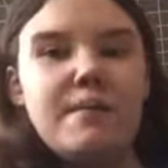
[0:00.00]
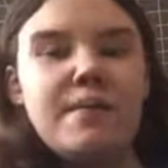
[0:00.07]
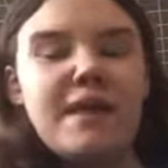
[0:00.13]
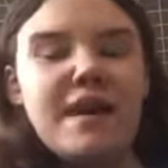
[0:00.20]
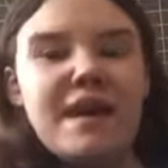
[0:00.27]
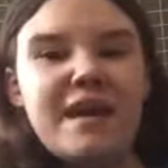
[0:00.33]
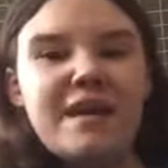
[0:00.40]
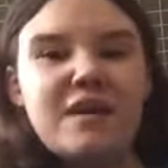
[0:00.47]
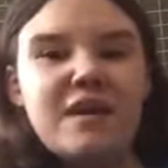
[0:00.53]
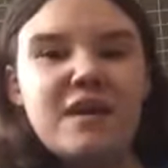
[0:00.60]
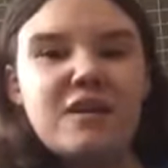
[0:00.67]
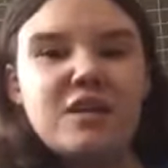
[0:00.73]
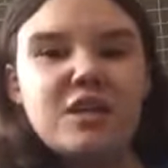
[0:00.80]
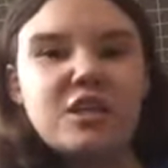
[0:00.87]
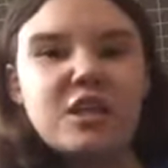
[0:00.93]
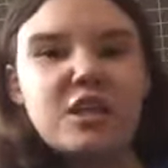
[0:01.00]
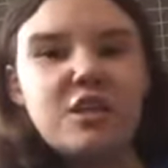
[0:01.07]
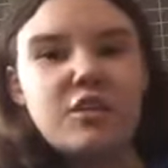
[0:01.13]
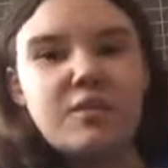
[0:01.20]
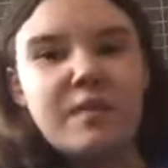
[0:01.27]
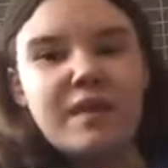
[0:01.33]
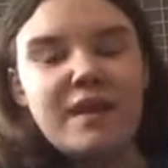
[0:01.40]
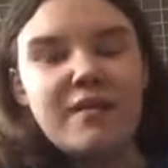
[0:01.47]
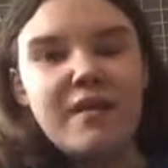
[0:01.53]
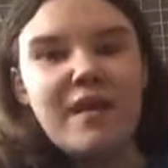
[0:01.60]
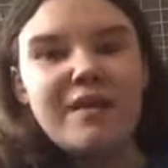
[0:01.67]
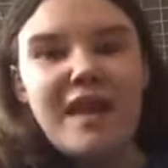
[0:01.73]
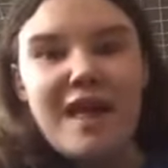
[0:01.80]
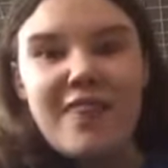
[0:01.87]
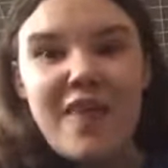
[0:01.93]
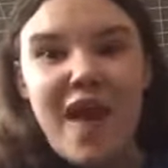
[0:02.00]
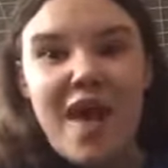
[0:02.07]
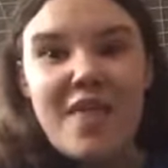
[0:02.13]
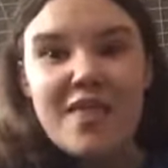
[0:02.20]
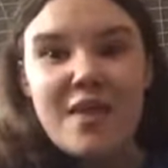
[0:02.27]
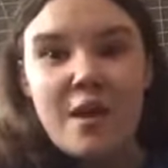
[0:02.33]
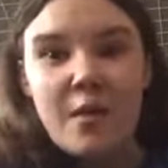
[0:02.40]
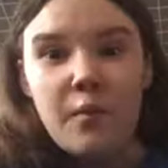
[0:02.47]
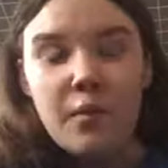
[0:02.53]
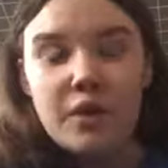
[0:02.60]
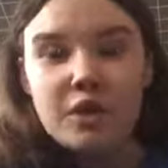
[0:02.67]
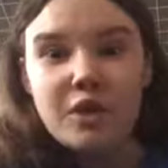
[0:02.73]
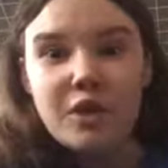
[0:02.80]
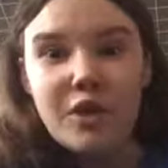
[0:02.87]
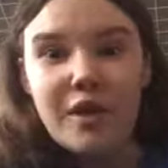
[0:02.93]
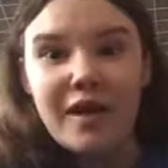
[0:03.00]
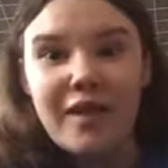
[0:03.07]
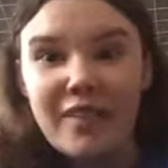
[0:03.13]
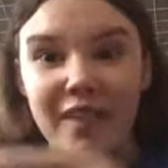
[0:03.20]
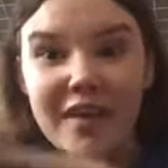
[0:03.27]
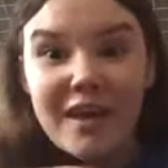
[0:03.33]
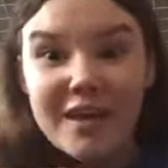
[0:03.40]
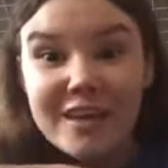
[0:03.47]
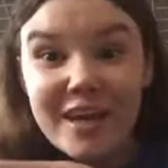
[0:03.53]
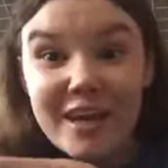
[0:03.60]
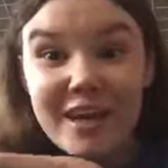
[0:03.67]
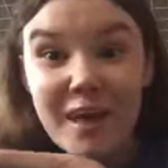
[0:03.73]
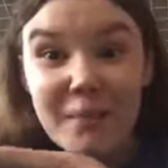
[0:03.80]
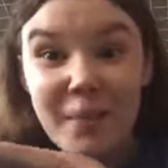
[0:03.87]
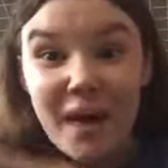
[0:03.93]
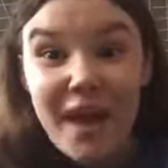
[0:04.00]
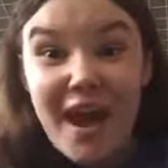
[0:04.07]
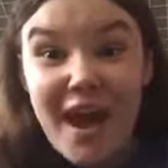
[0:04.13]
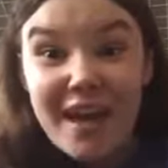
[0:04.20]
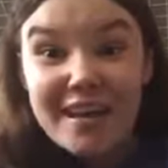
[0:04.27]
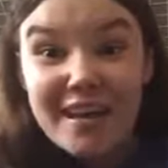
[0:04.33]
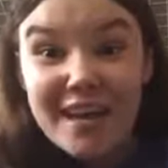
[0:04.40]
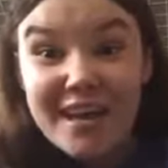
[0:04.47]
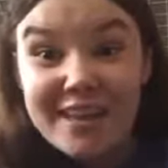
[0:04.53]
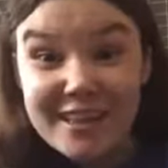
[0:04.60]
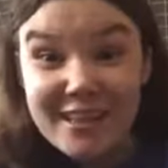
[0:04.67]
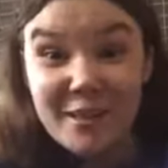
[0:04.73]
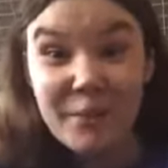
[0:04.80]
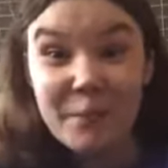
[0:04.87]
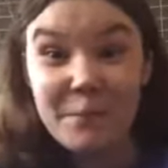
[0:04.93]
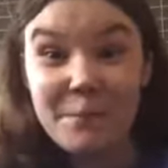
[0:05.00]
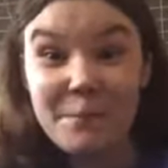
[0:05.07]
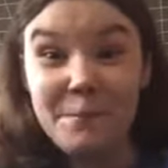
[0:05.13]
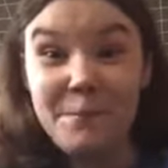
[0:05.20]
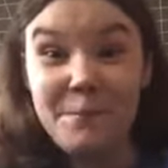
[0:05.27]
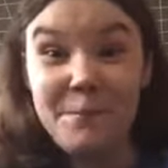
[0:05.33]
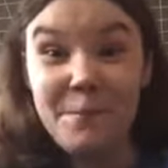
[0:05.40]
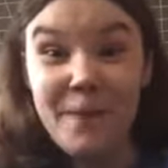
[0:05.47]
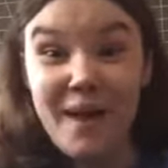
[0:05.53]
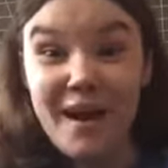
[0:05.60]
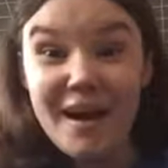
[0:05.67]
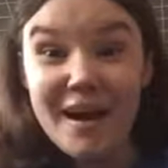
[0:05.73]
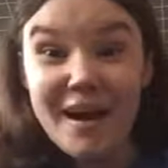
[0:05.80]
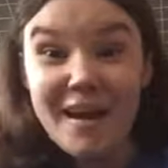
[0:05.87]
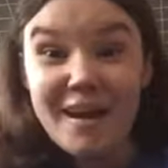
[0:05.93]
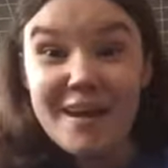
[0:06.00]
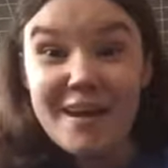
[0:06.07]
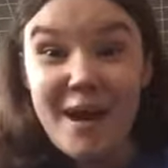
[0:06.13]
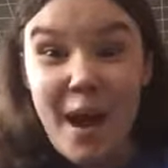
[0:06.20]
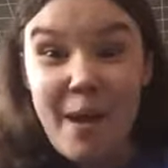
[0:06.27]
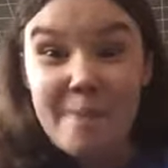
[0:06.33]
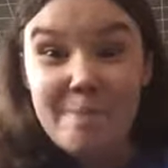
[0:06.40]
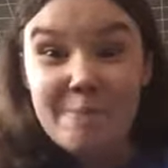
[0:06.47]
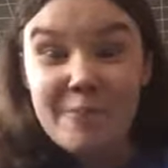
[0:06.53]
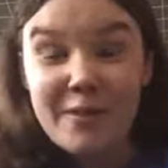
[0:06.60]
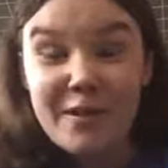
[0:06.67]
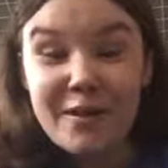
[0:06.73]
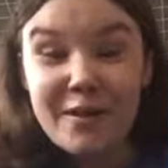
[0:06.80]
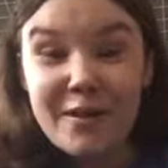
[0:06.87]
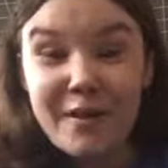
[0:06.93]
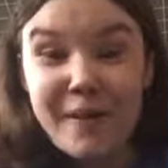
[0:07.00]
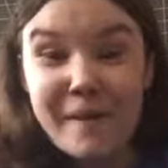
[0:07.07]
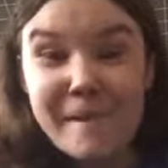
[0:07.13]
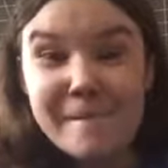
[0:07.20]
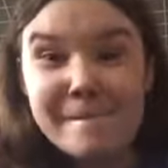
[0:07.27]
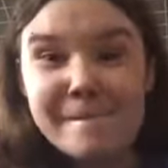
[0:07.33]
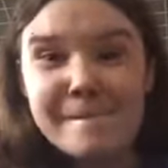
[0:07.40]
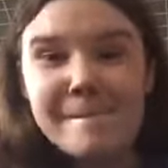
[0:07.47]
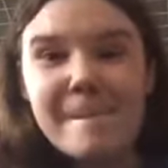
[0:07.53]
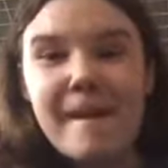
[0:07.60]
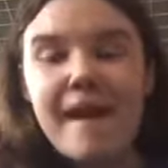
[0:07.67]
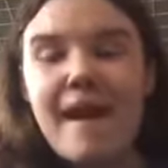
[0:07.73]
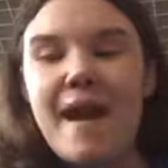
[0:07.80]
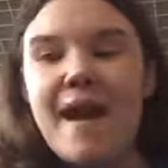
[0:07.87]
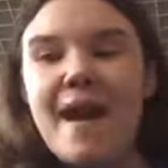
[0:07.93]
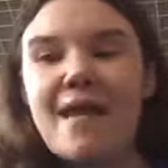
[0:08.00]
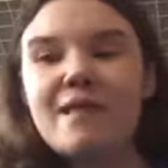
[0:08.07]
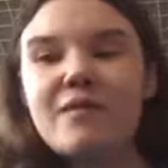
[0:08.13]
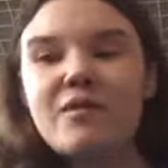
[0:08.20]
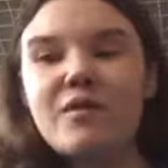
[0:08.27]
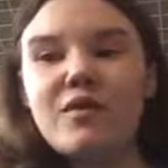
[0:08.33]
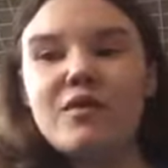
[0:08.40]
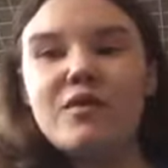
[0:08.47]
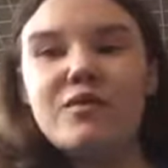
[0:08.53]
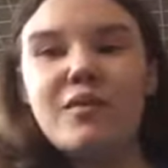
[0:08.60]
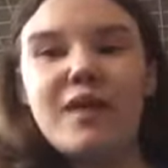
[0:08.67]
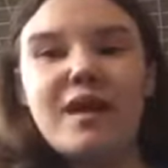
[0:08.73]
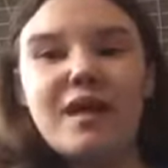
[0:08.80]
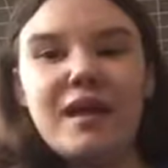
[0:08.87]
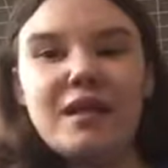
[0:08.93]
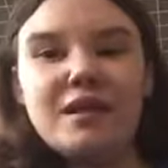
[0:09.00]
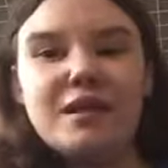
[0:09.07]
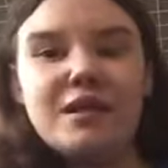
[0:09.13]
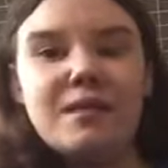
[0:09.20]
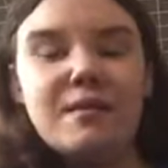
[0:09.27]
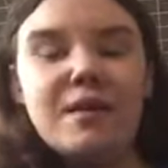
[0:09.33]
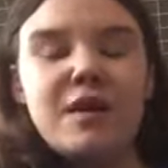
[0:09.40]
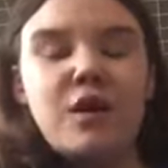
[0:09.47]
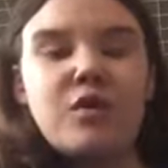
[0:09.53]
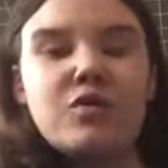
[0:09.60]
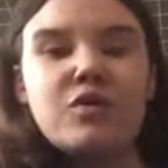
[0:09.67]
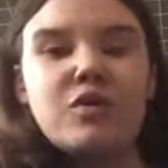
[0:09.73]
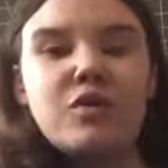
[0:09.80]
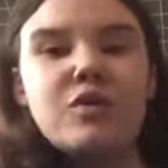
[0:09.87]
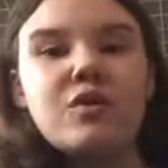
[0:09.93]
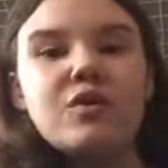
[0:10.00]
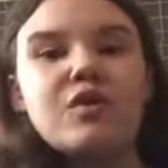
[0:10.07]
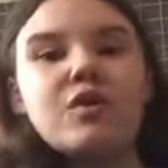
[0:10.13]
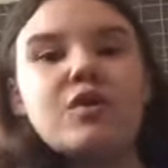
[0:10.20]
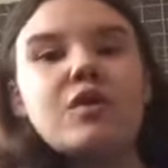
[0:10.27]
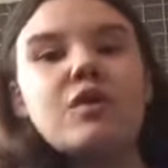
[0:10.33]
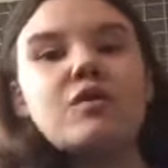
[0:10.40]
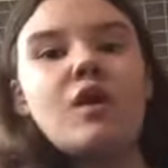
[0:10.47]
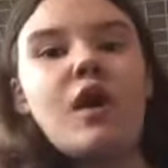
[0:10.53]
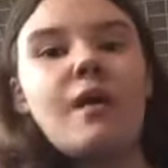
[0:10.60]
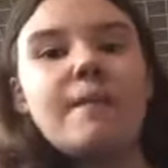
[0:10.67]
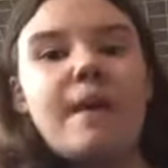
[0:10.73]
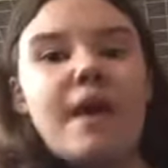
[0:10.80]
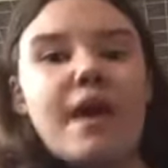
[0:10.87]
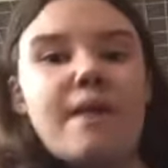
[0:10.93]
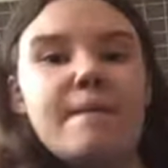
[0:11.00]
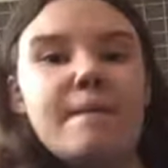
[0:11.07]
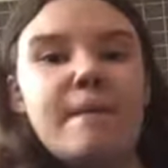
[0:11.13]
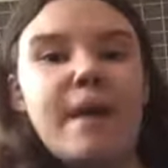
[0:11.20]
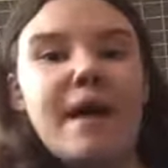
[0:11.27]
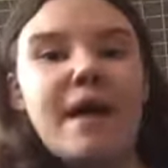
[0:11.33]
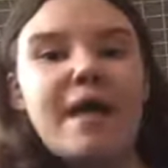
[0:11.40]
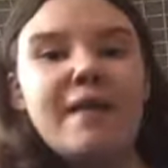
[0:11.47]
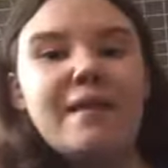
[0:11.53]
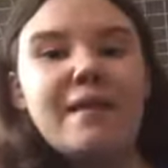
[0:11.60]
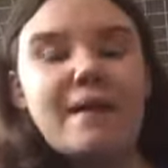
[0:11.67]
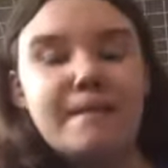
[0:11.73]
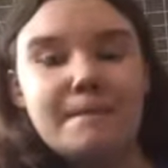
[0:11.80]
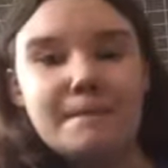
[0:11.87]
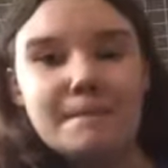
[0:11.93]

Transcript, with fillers: being or just you know spinning around, and then wouldn't you know it, they get kidnapped by aliens. yep. And of course, well, uh, Jimmy goes goes home and, well,